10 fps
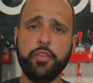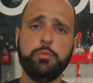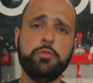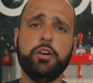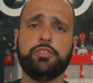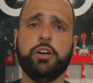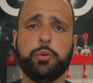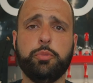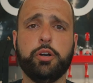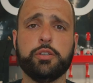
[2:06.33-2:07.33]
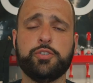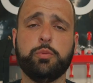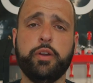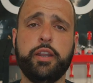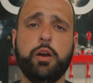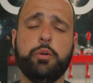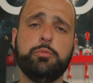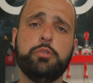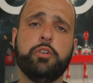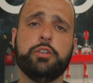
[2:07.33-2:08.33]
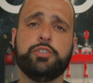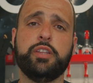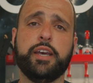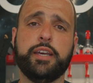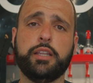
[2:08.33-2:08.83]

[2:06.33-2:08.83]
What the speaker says: and then move on to other parts. So right now I'm going to move on to the